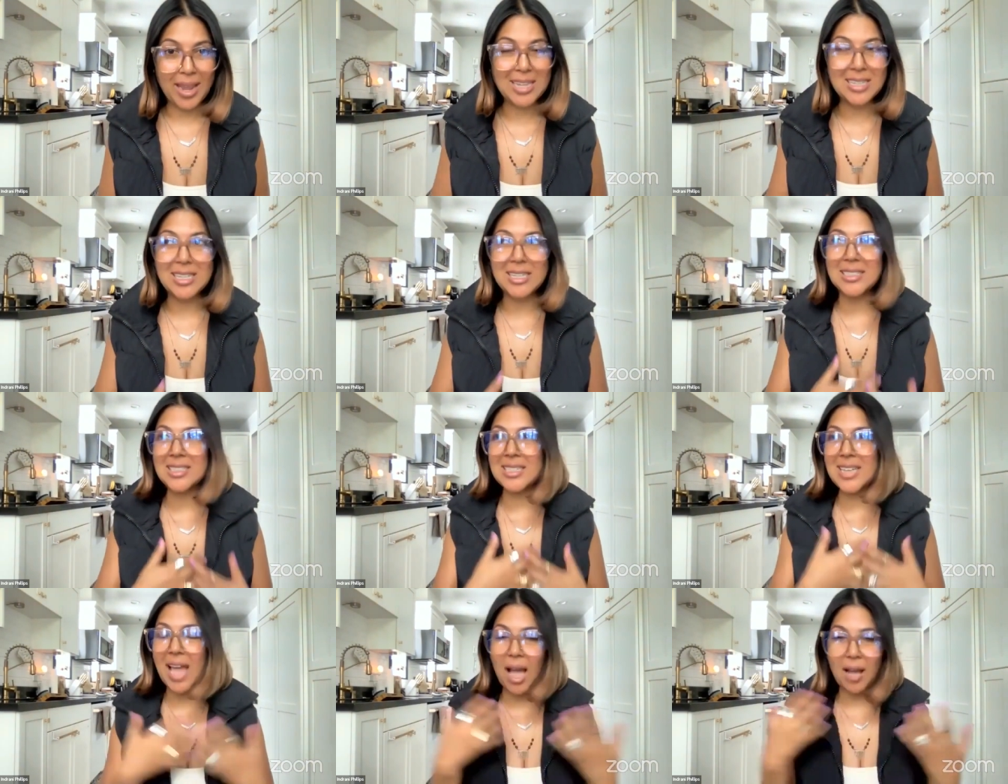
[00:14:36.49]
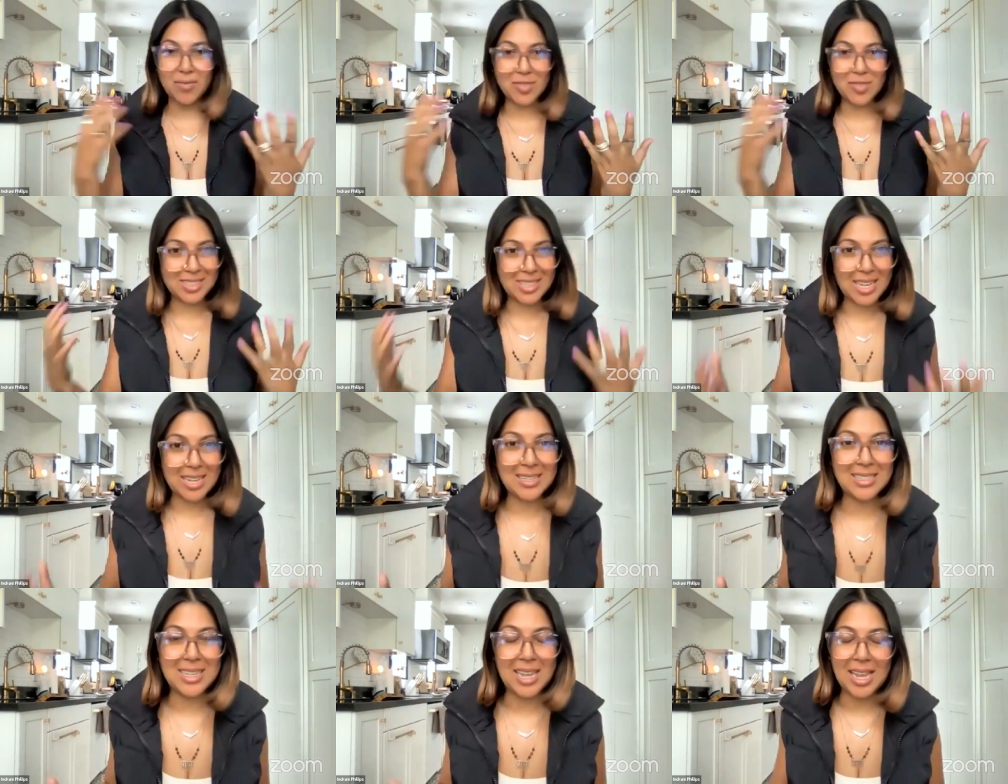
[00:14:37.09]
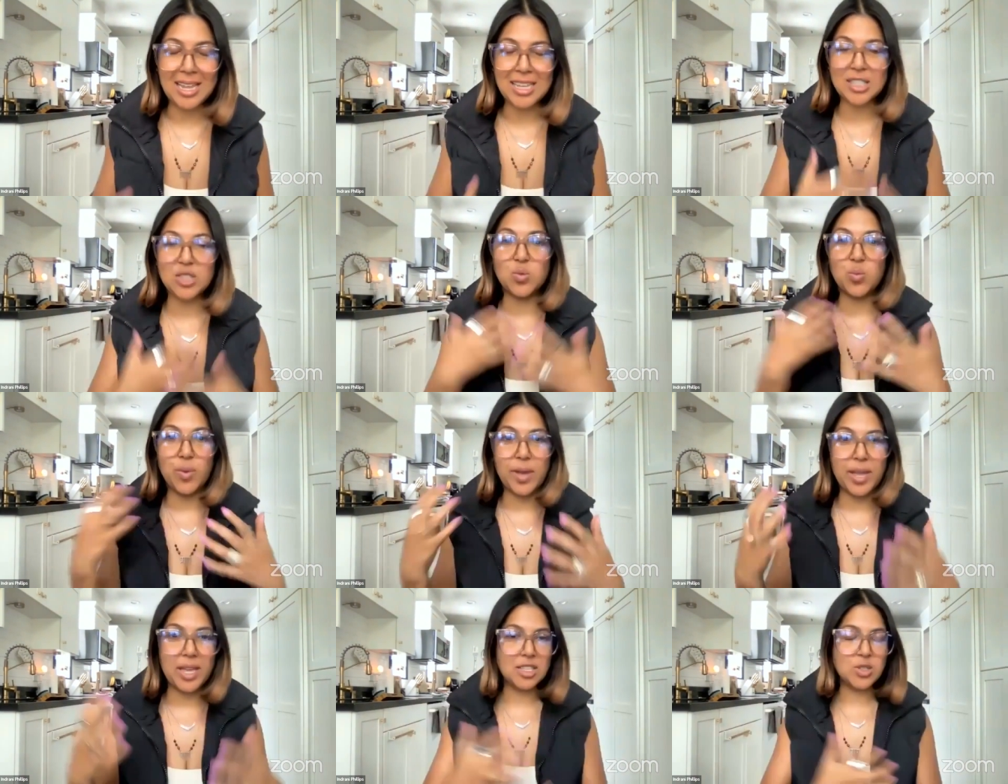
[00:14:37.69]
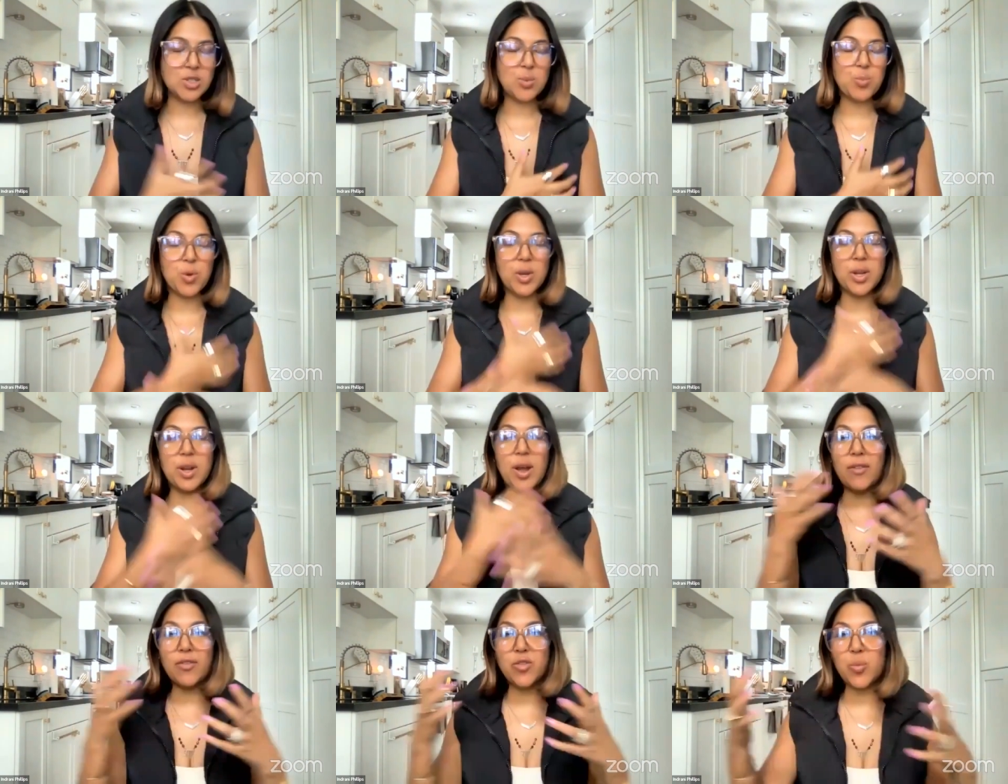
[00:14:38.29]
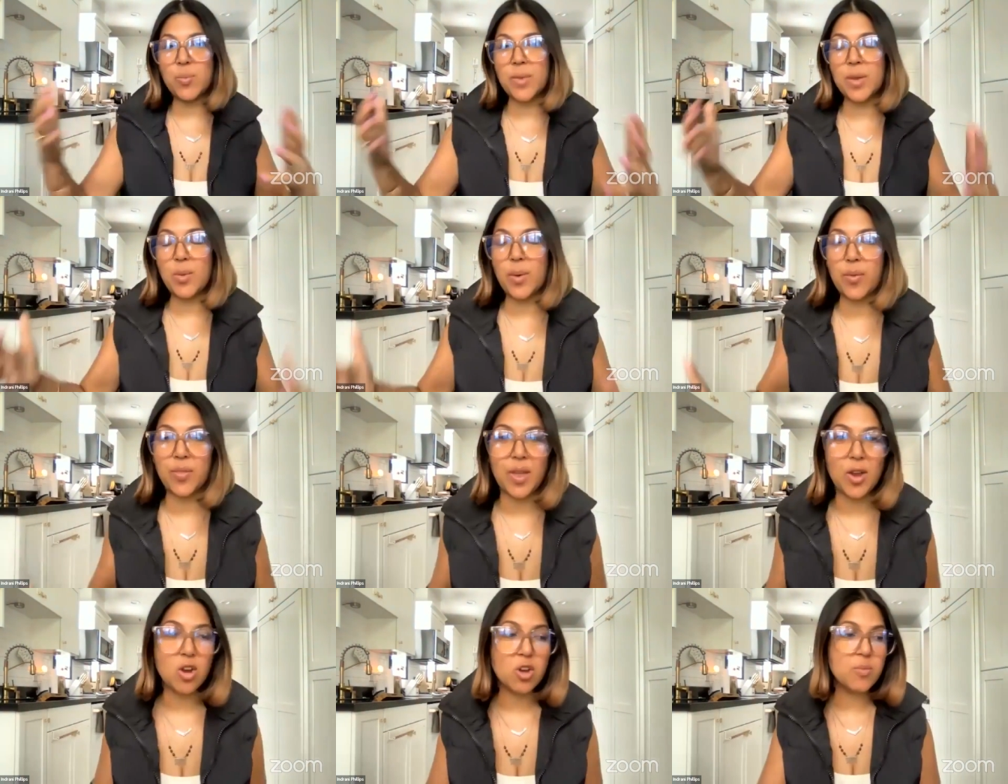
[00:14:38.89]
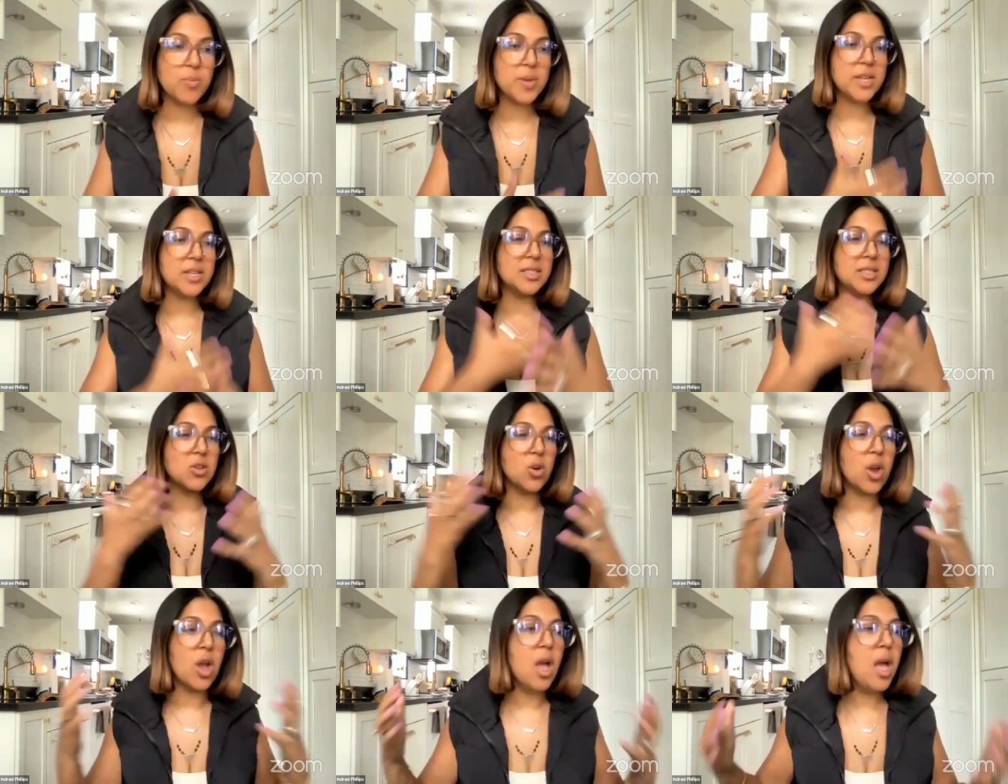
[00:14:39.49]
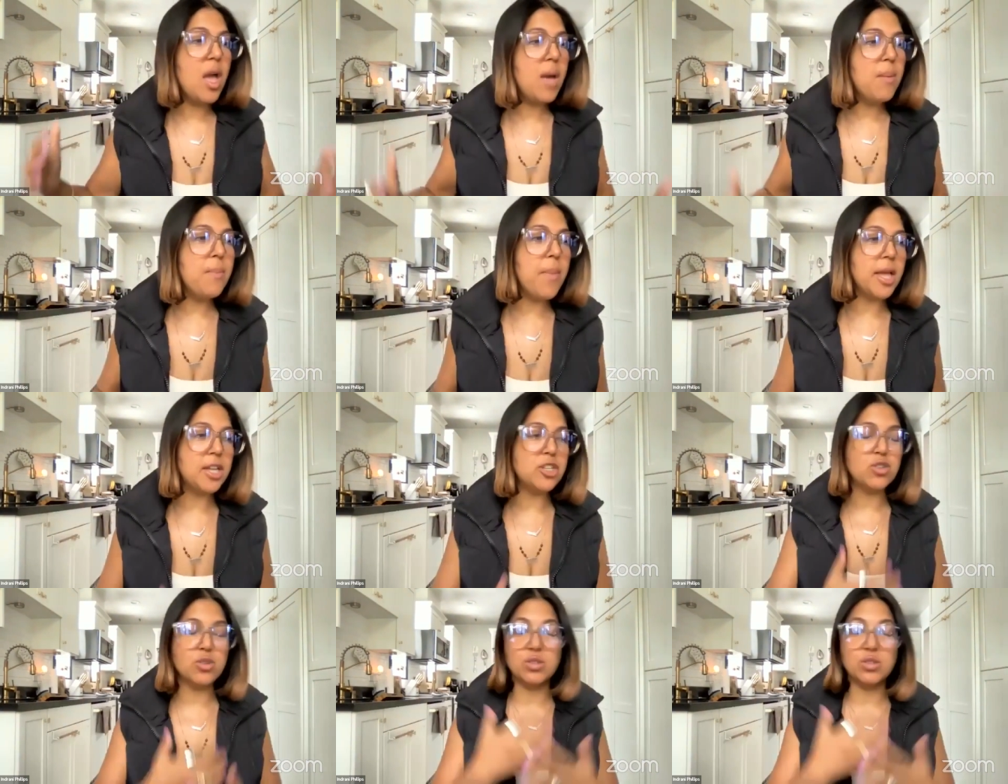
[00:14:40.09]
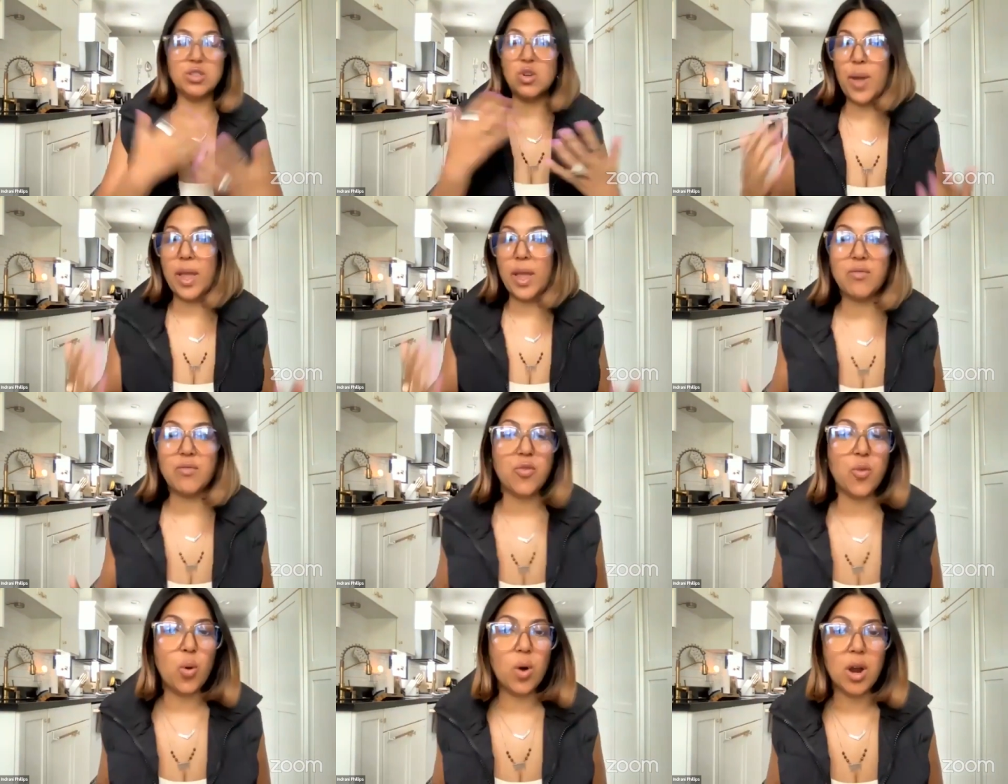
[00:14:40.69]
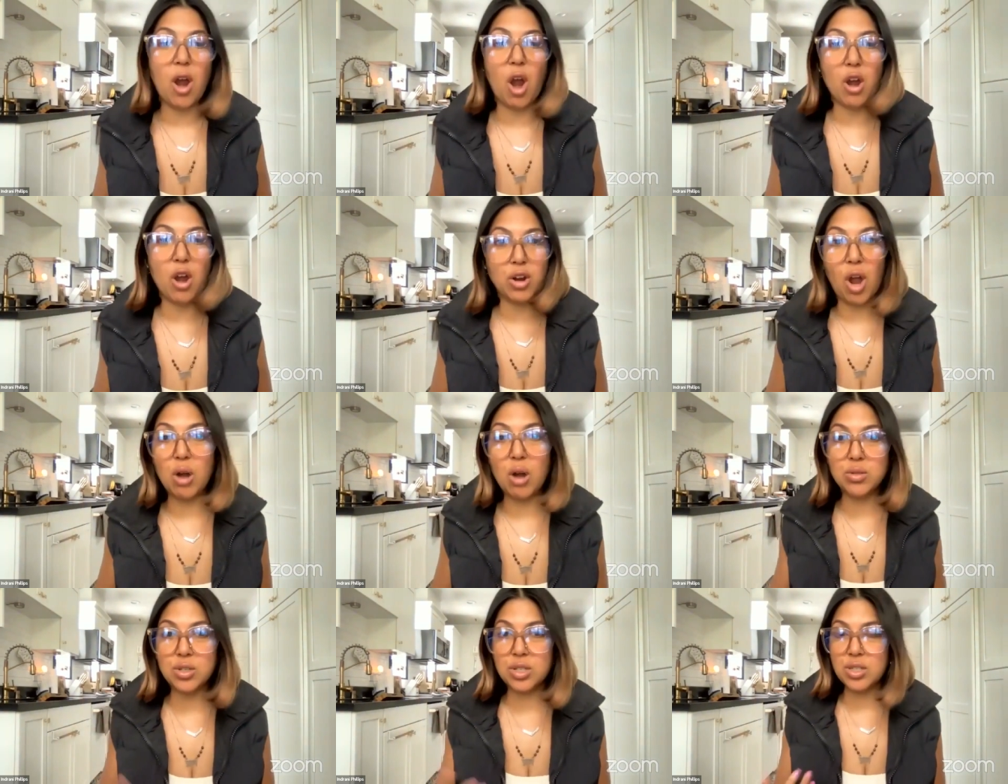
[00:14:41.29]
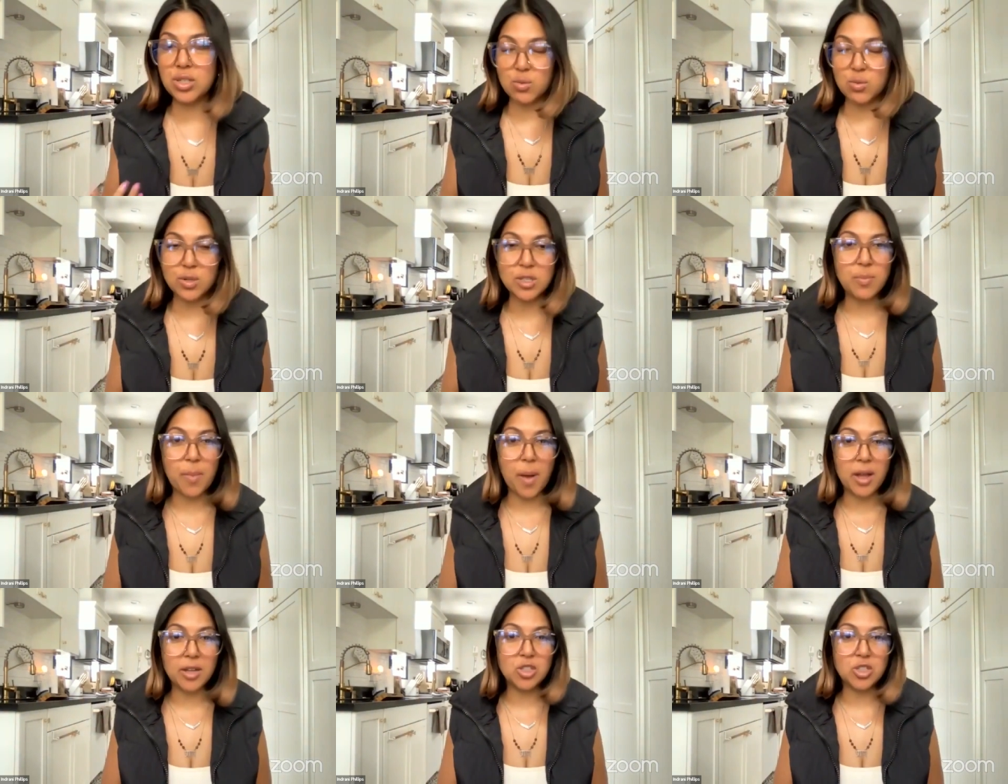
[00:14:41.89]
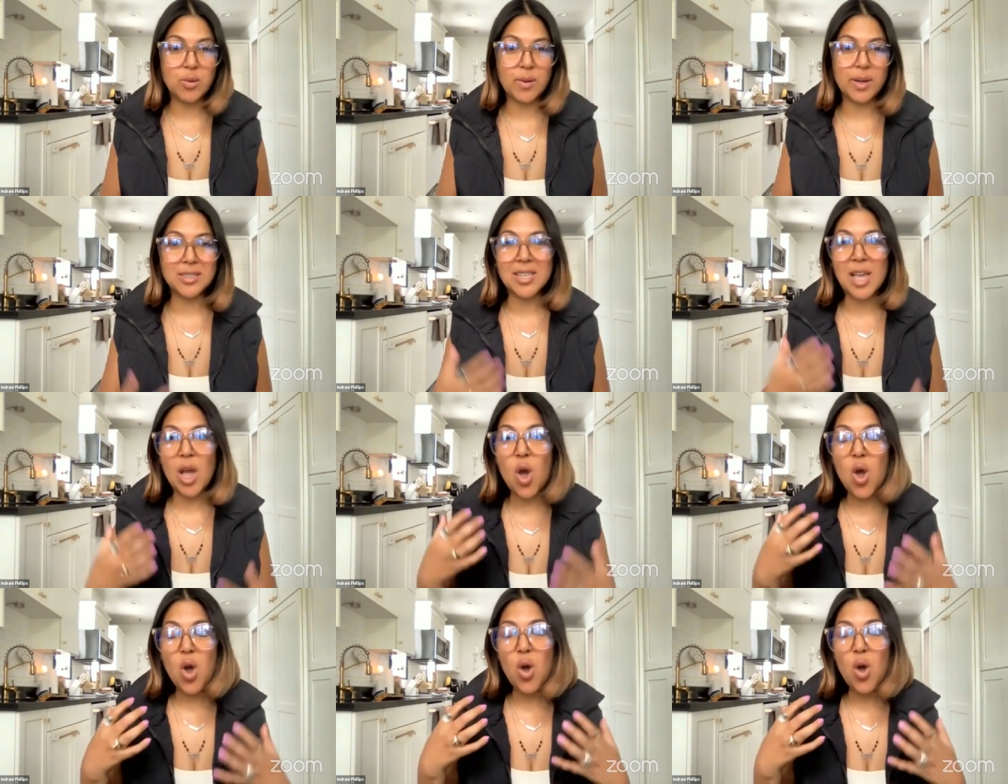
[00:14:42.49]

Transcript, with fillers: It doesn't have to take days, weeks. We don't have to meet with therapists or mentors or wait for our coach to respond to us.